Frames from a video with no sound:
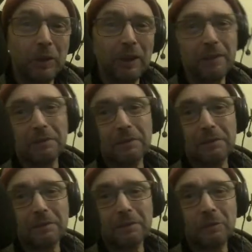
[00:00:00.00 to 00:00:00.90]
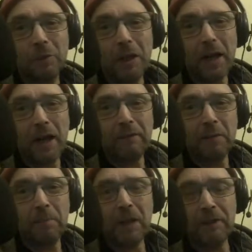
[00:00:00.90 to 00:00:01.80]
Well, we're having a
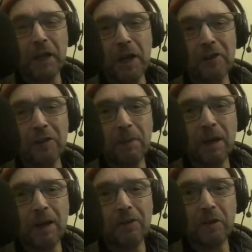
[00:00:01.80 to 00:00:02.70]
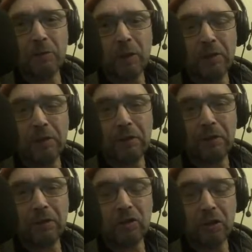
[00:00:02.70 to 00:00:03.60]
bit of an argy-bargy with
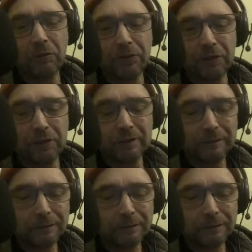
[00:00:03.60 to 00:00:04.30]
the Johnson,